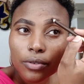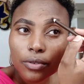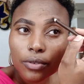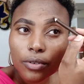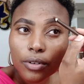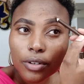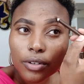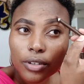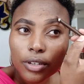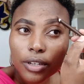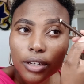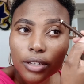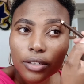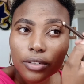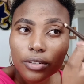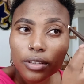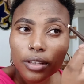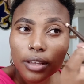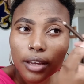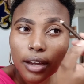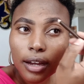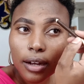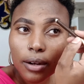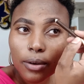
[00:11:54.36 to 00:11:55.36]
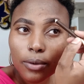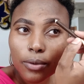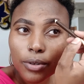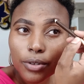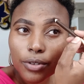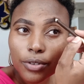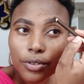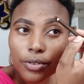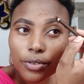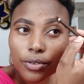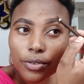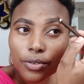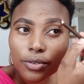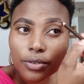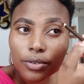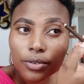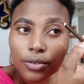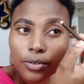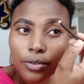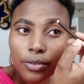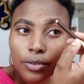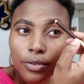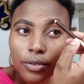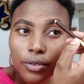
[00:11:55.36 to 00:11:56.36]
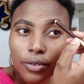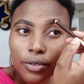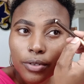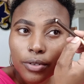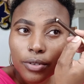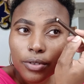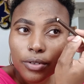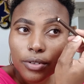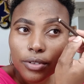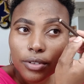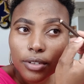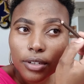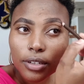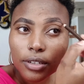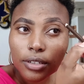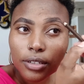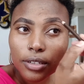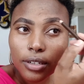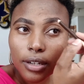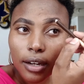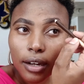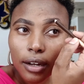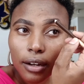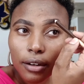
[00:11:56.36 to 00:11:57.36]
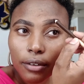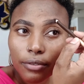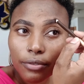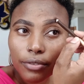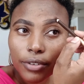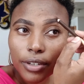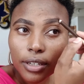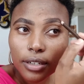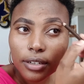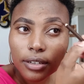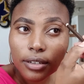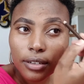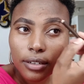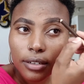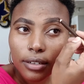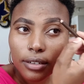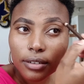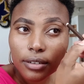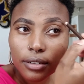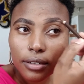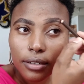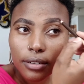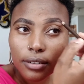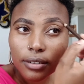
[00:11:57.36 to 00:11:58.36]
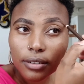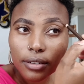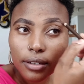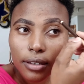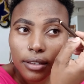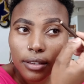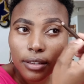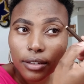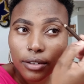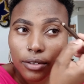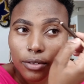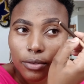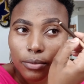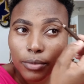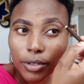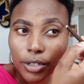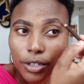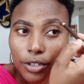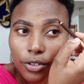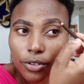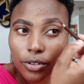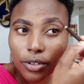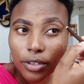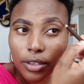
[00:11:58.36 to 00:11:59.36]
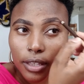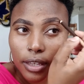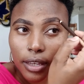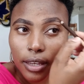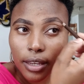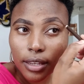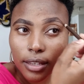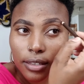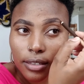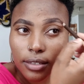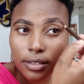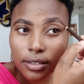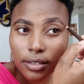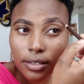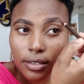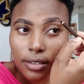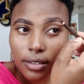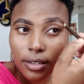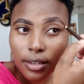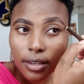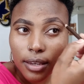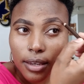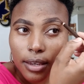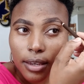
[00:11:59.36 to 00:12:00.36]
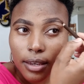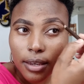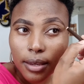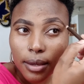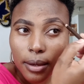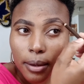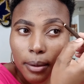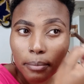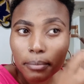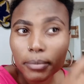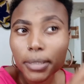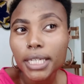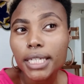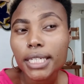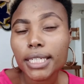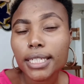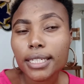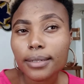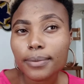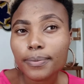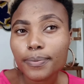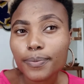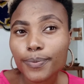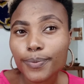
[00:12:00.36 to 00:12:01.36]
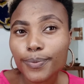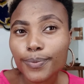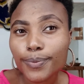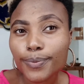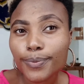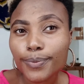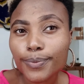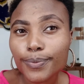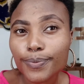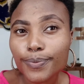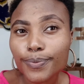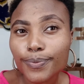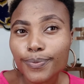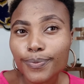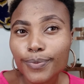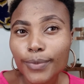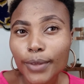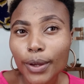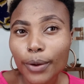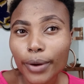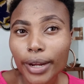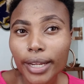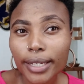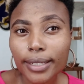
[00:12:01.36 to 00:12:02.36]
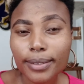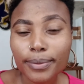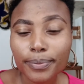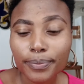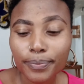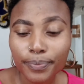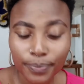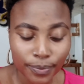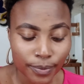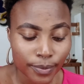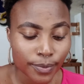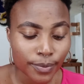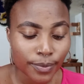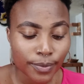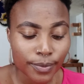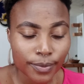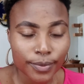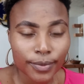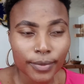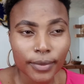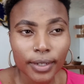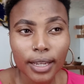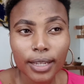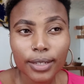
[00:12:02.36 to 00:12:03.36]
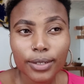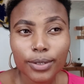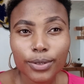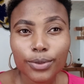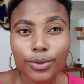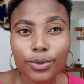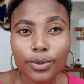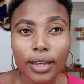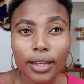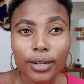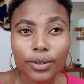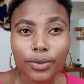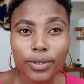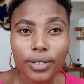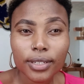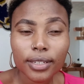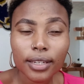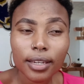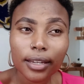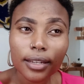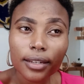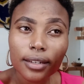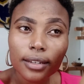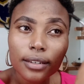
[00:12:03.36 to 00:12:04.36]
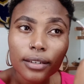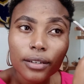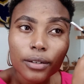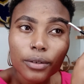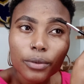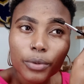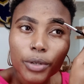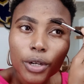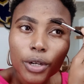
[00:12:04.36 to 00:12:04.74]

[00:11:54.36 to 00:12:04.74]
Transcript: When you get to the arc, what do? You start carving, and then you make sure the ends meet. All right, as you do that, we said we